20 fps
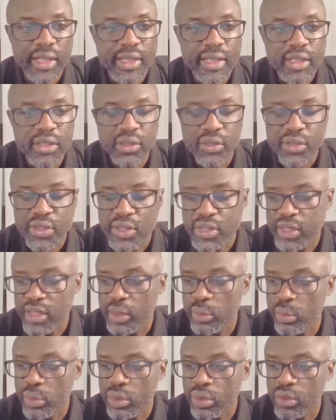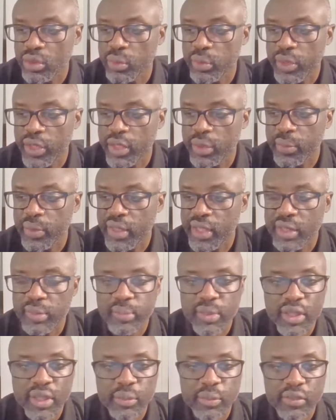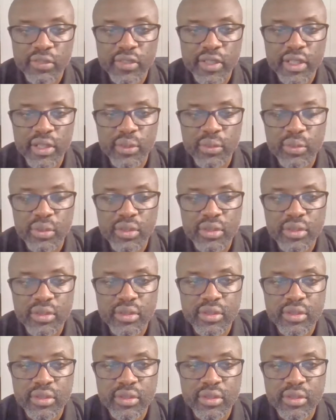just don't see a world where we can be without